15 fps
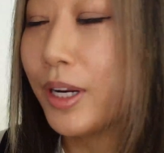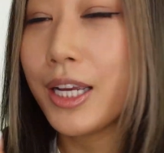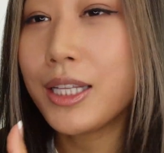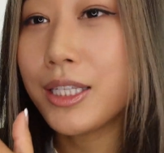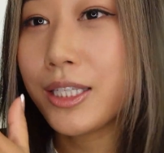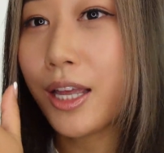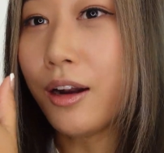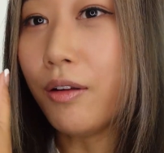
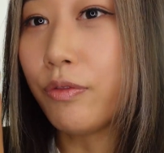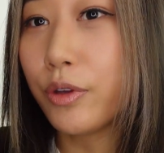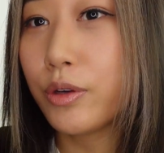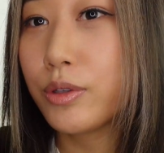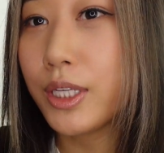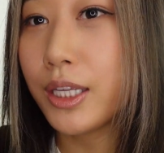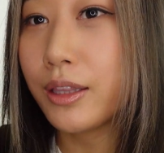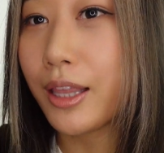Instead of
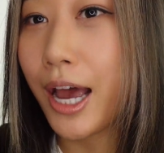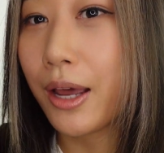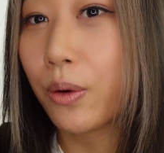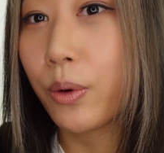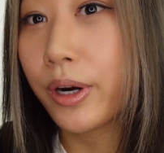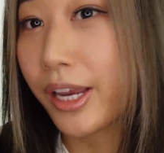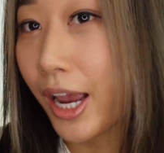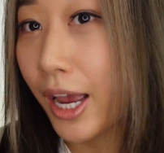using that
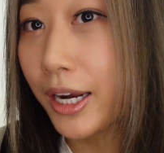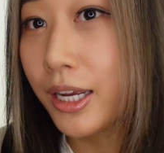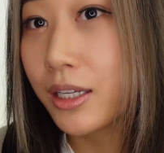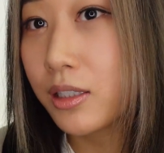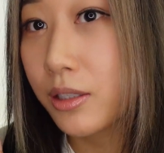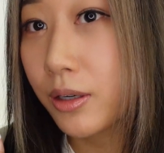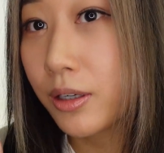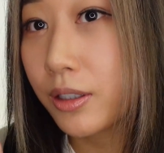organic
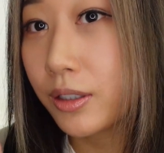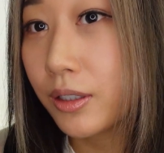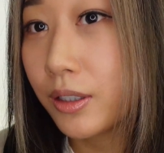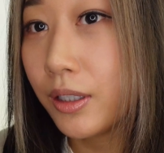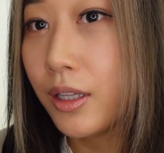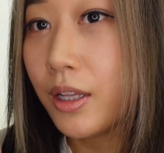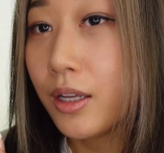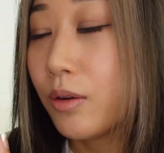
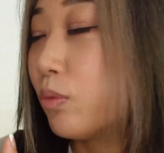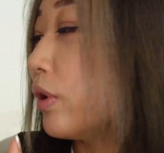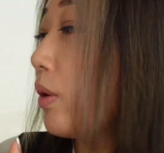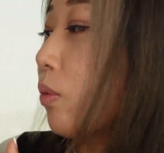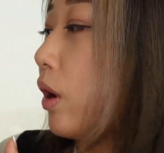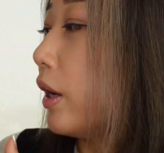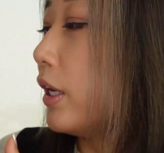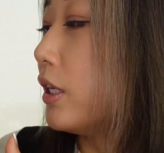circle, we
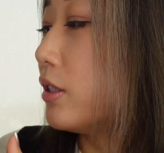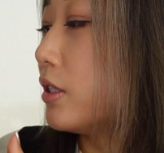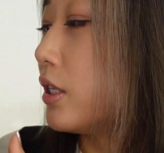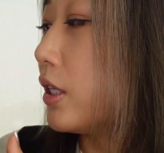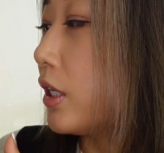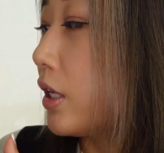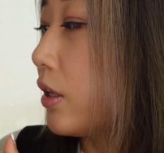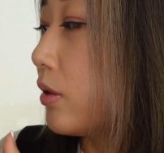wanted to
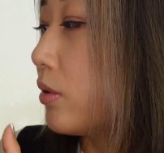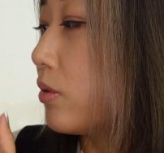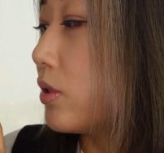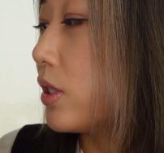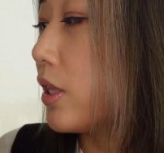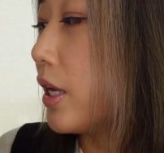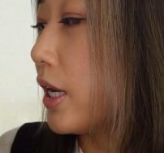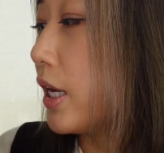use
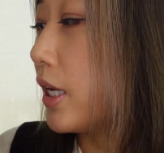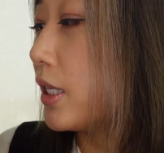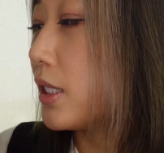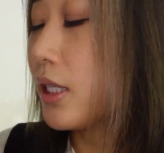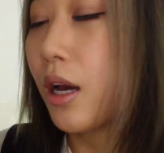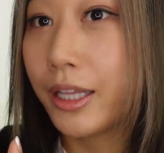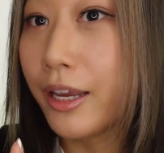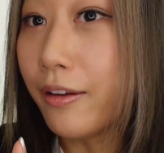
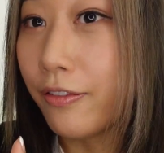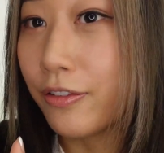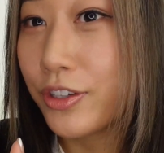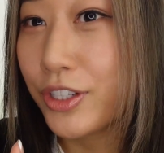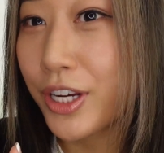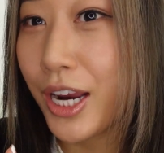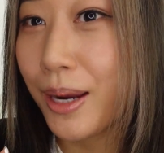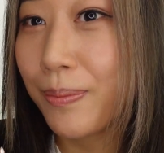this leaf
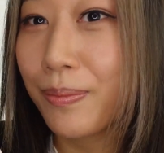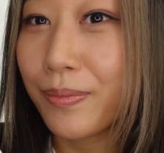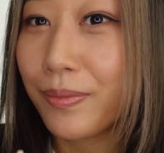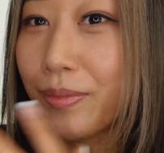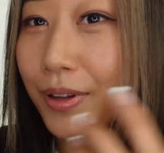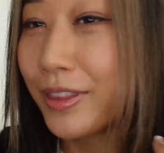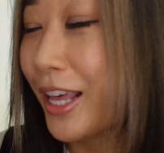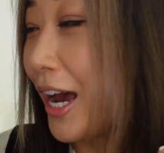shape
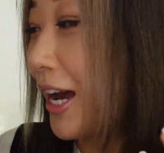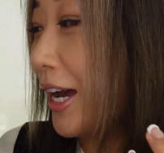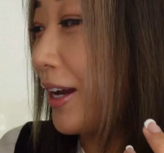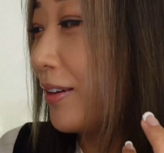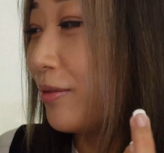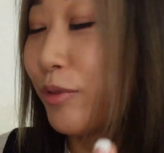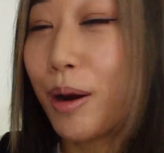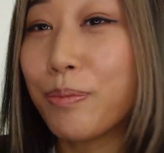
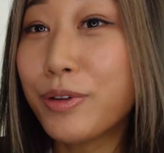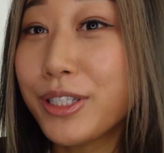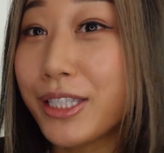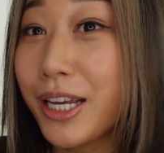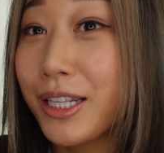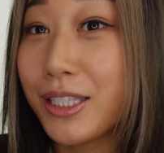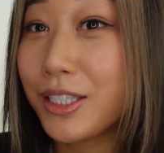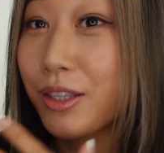that
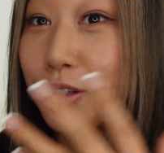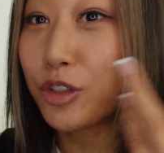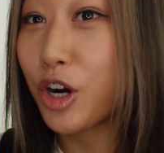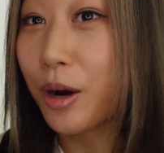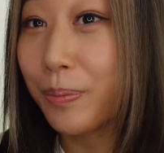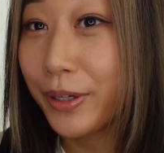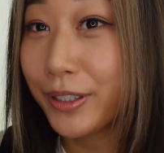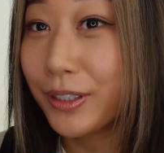represents the
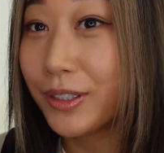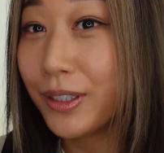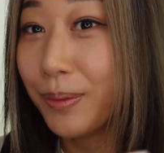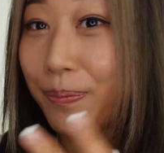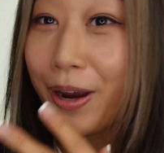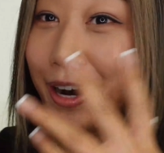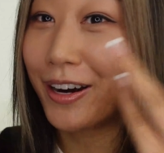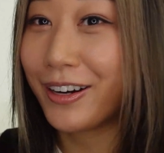
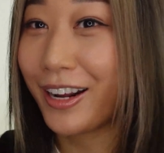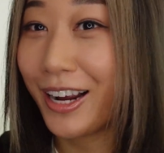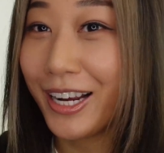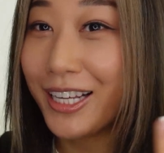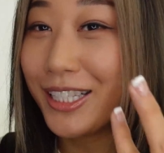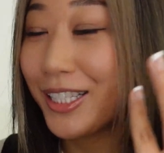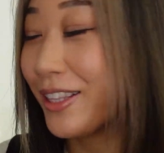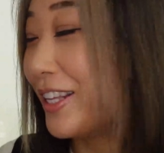tropical
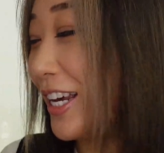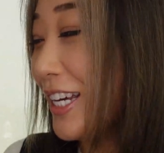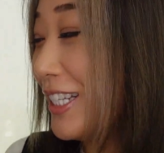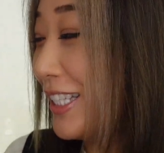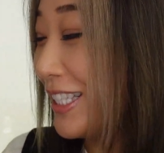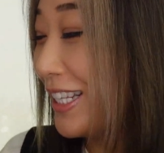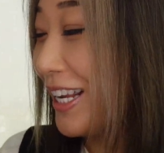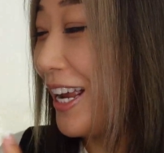
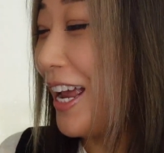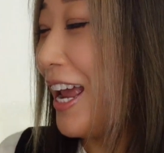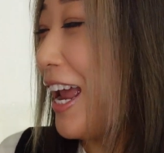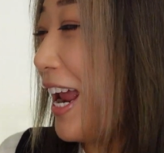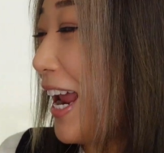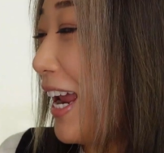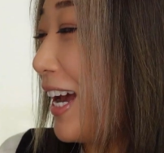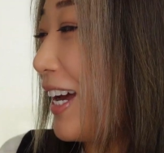paradise-ness,
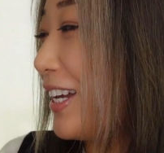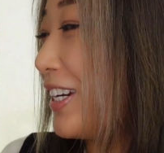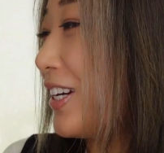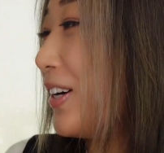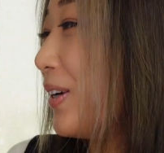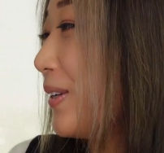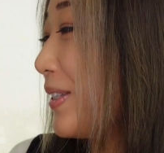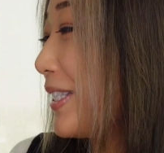and
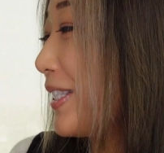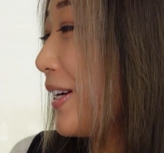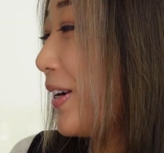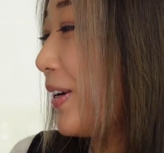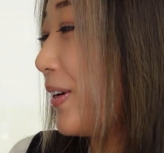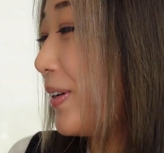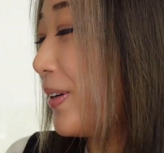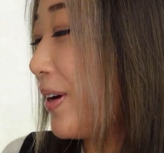
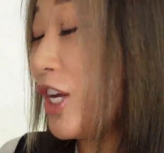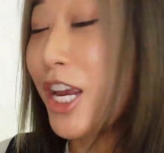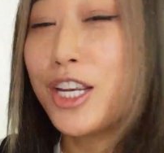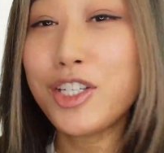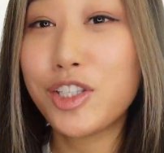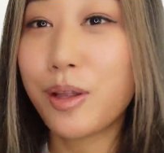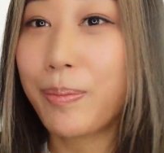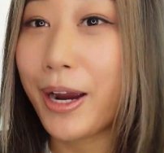also
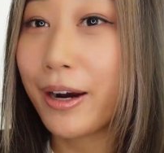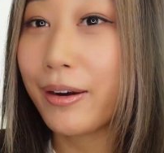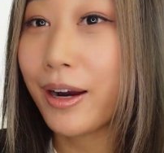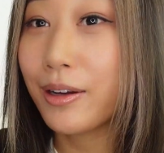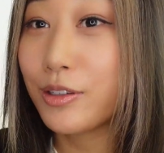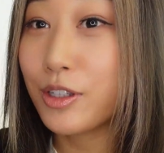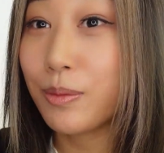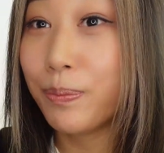change the
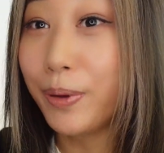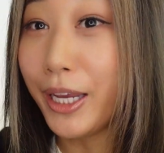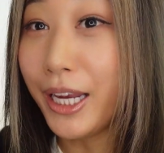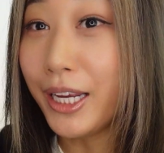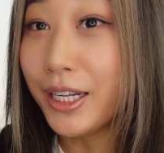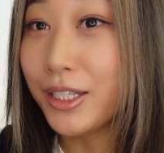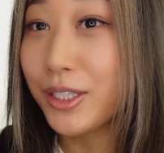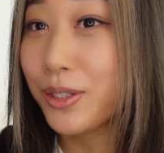background to
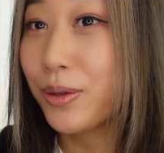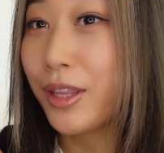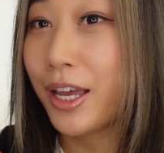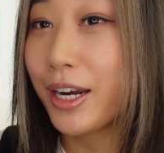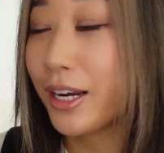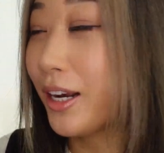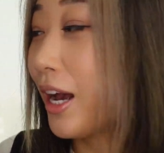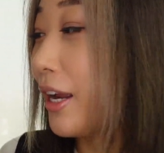pink so that
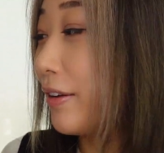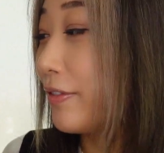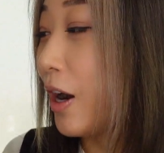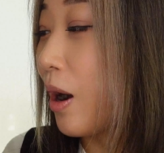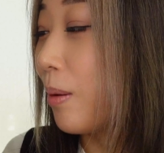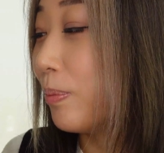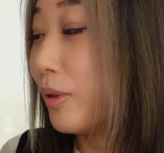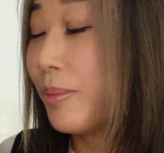it kind of
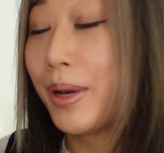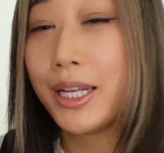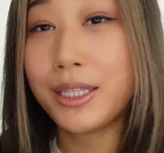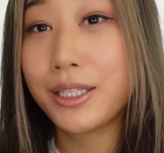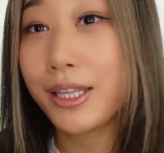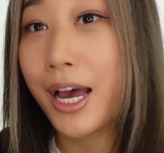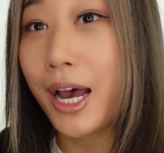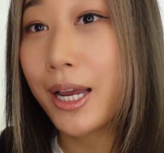
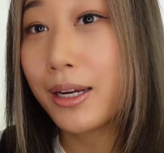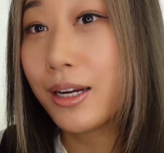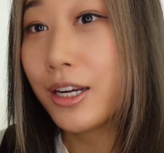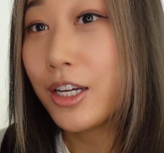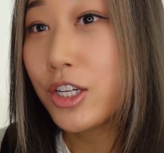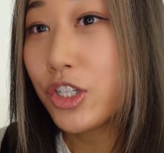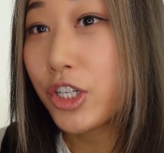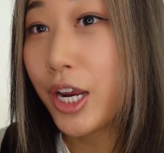complements that
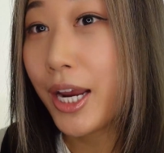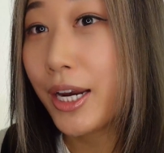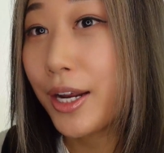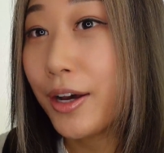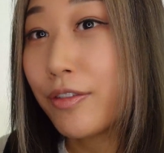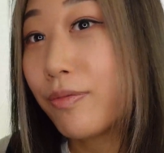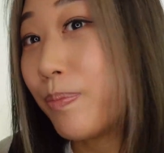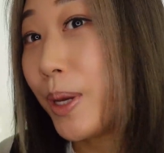shade
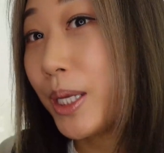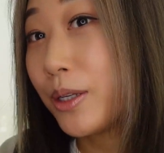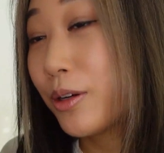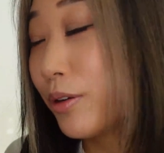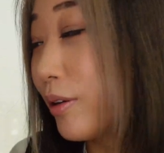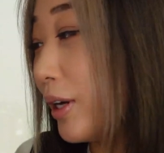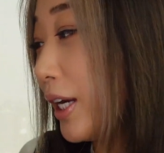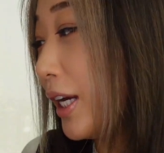of mint
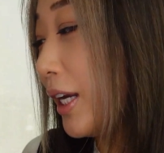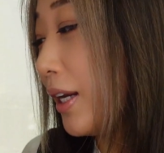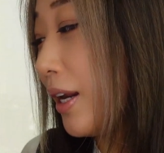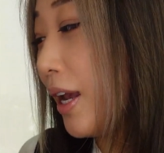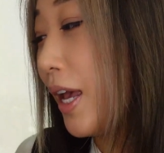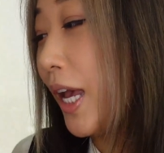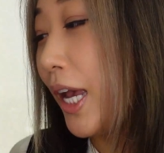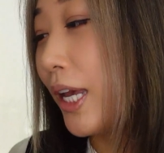green,
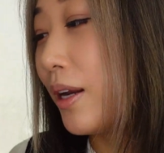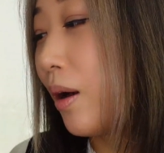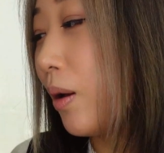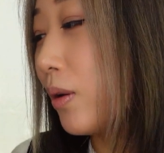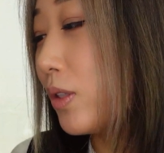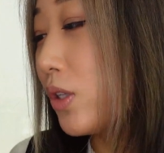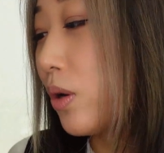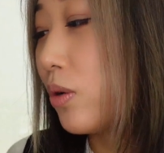and
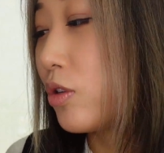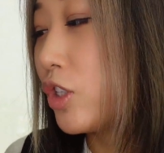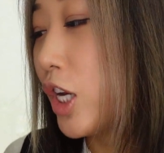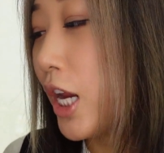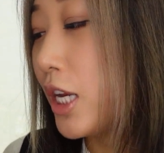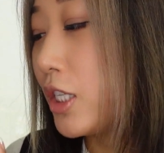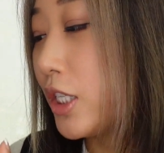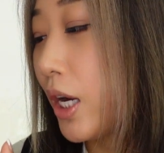also
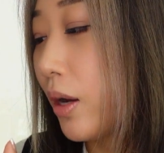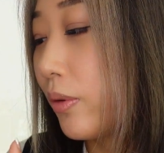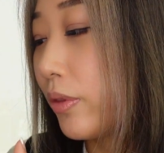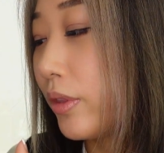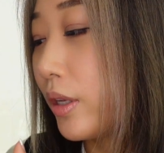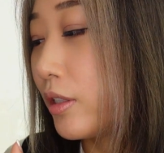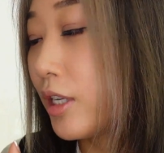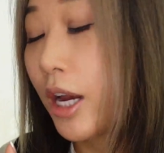change
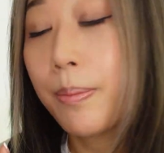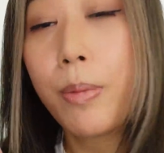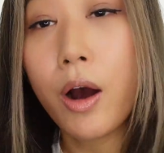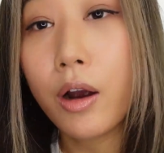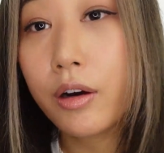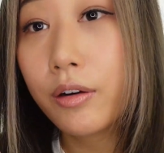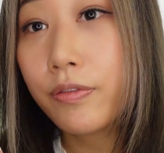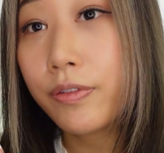out the
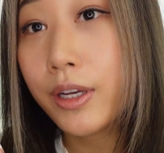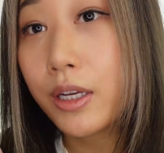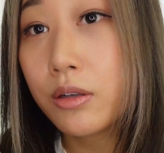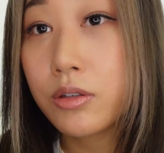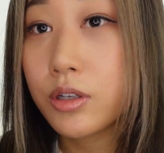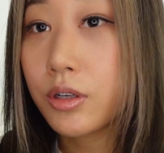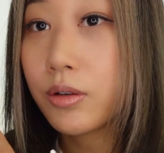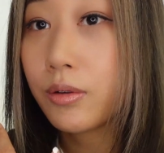typography
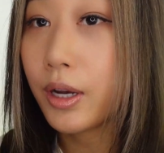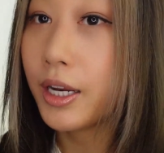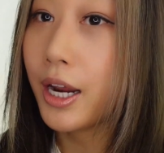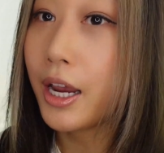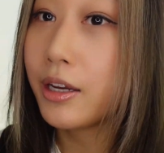to a